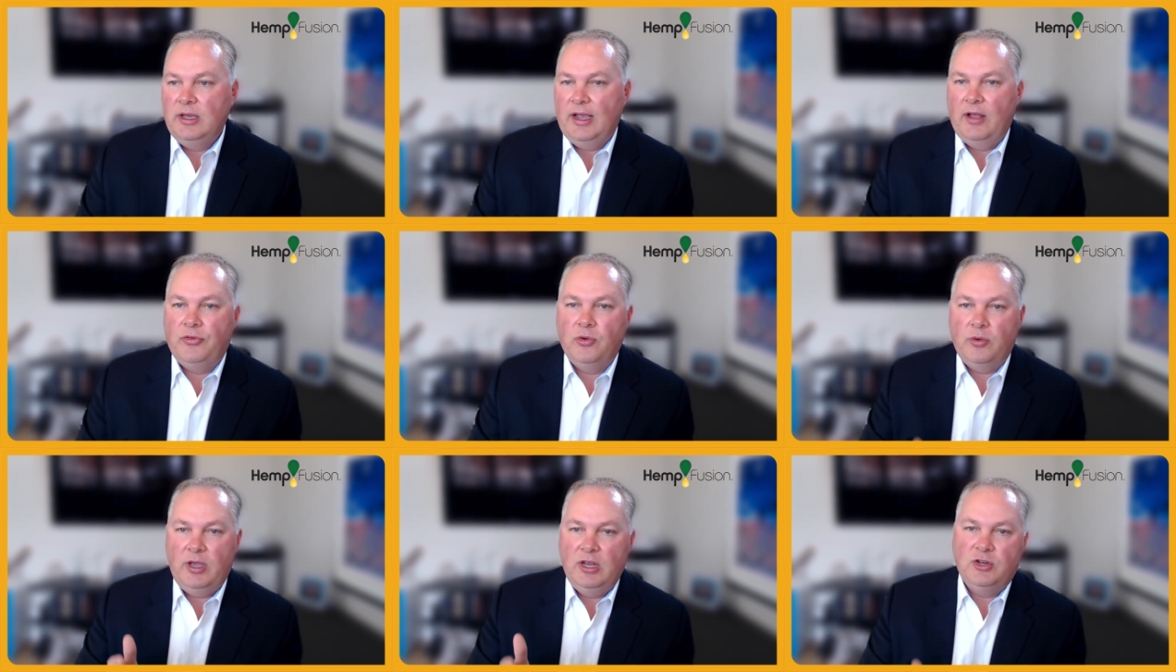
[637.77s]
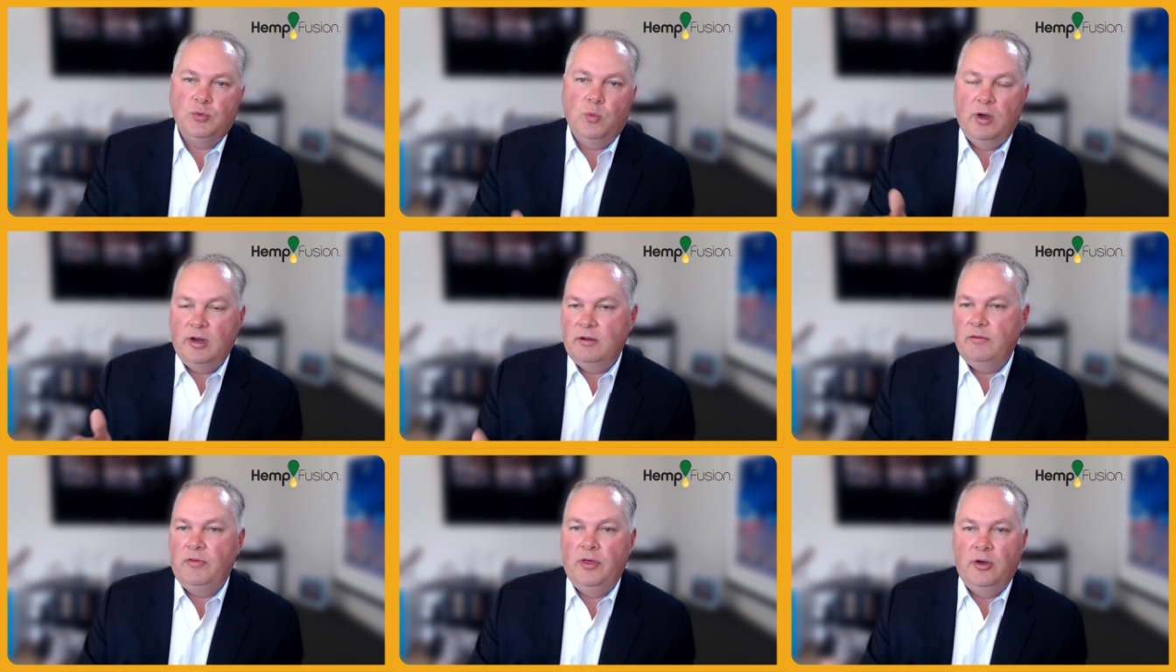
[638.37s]
And so each one
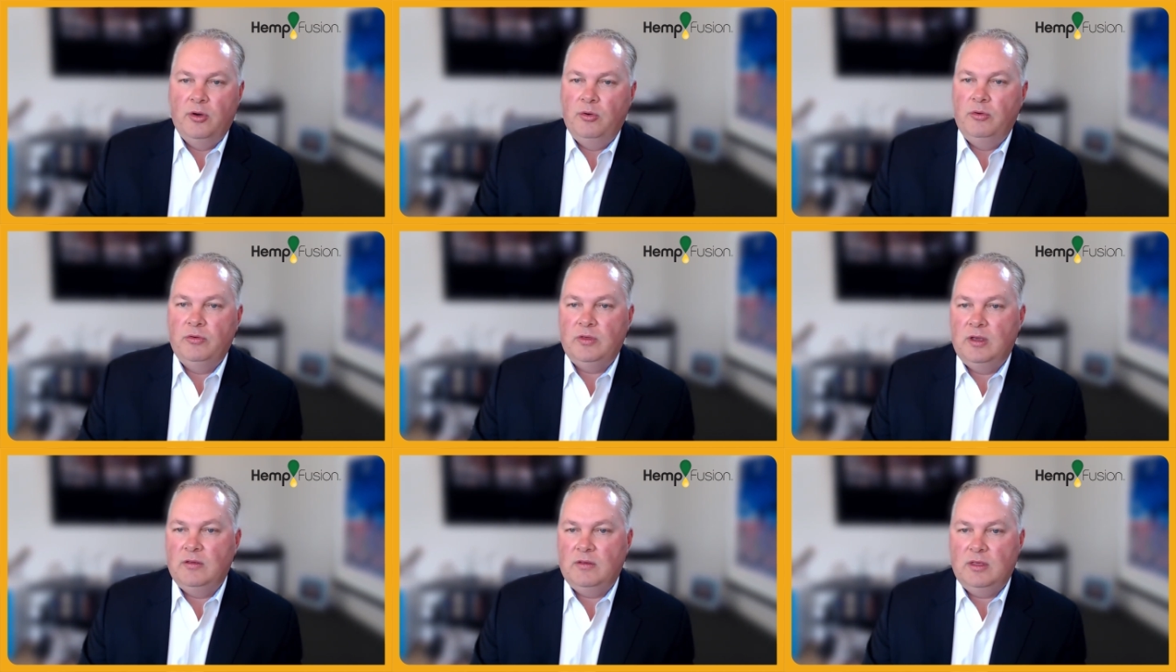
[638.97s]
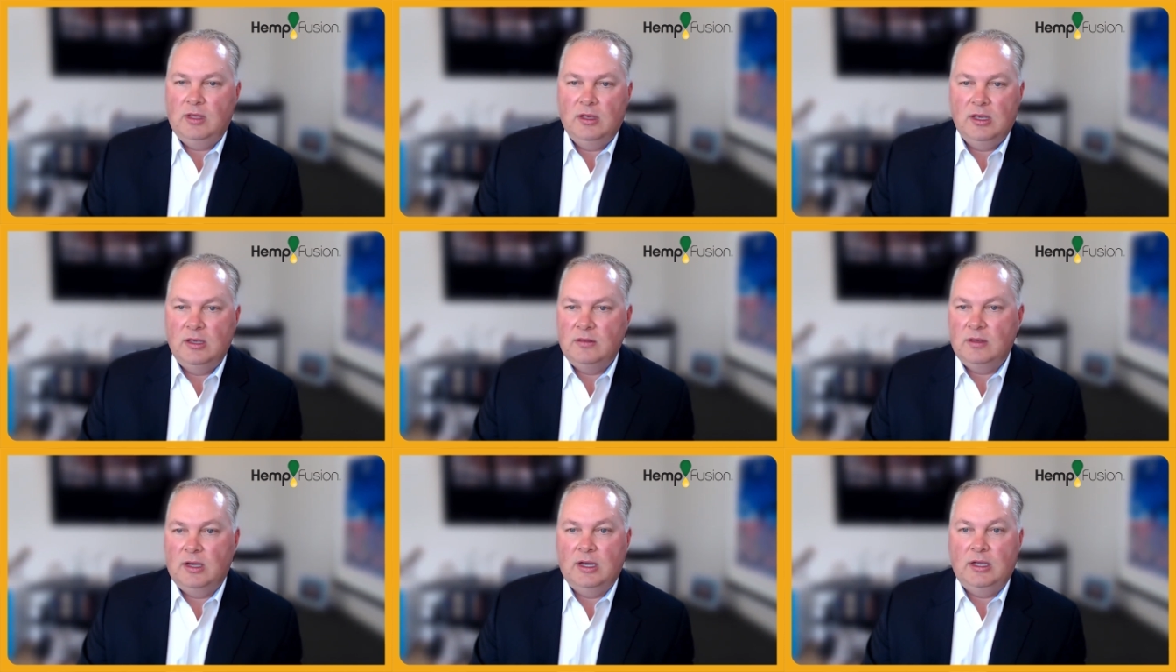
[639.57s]
of those is,
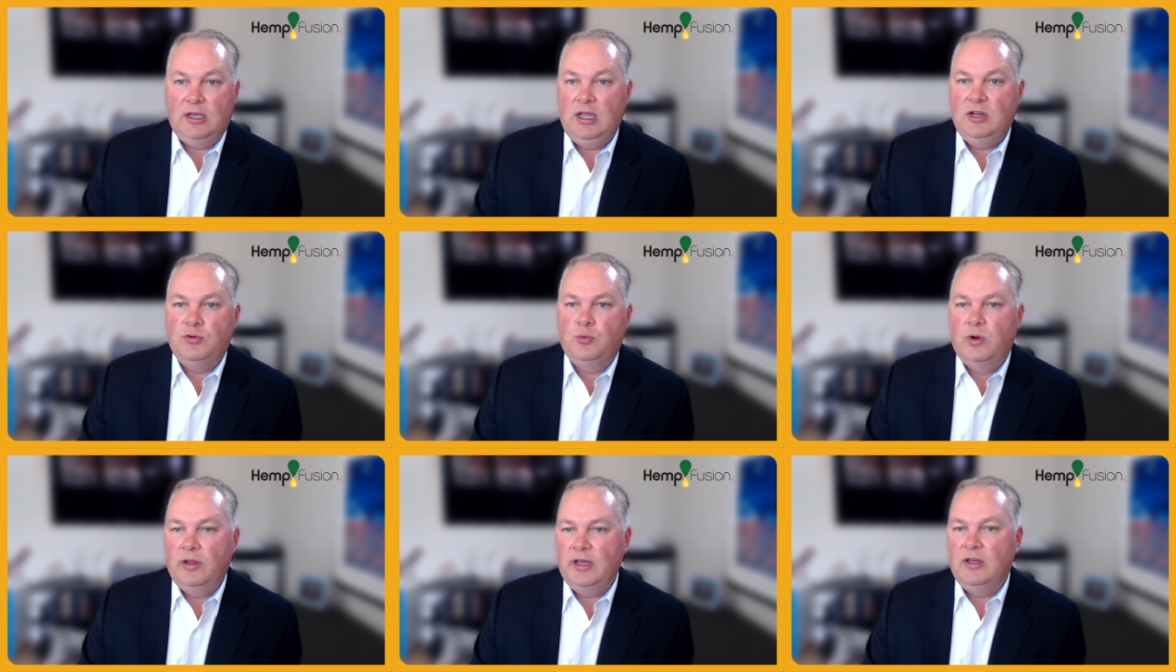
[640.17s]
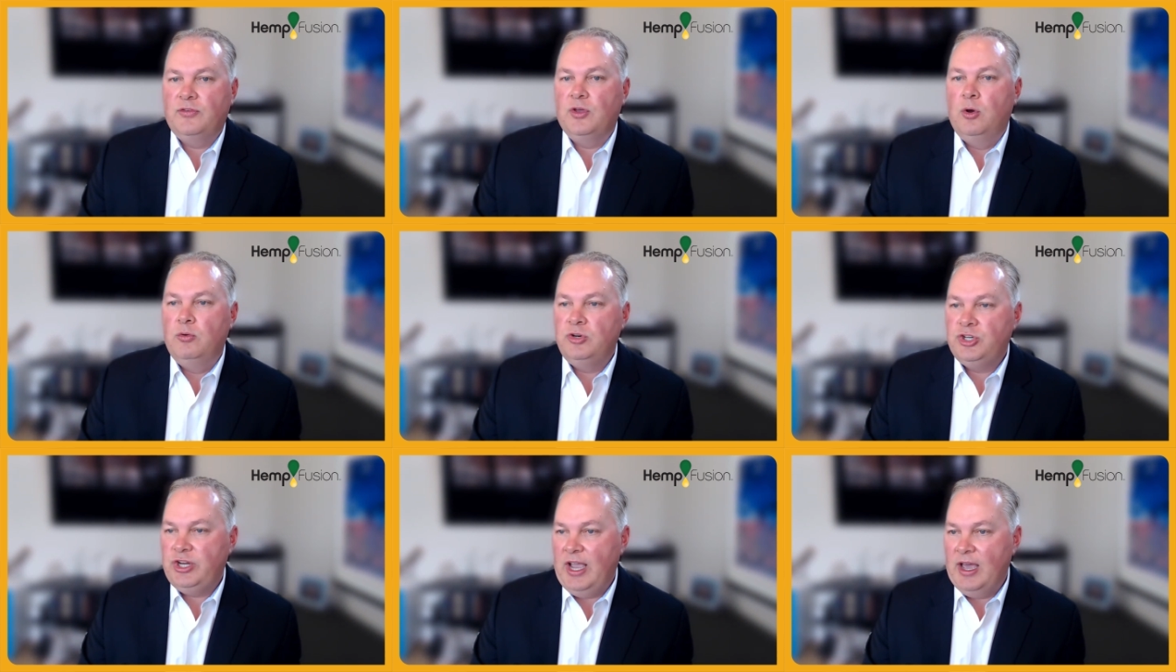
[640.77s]
is uh, each really its
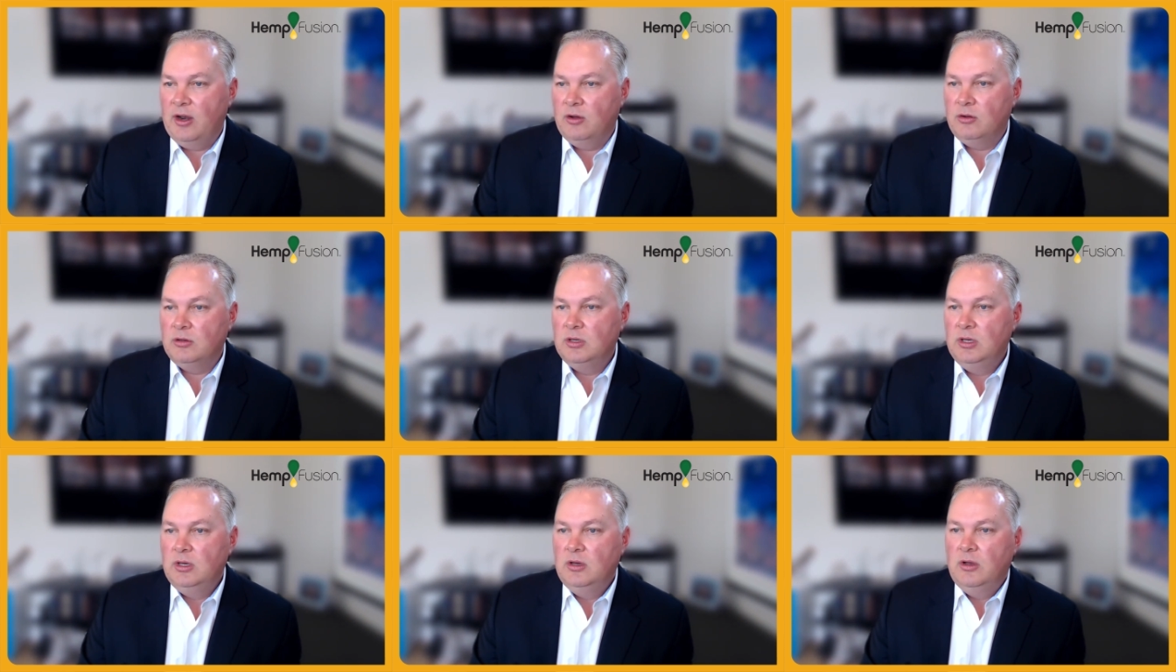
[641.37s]
own channel.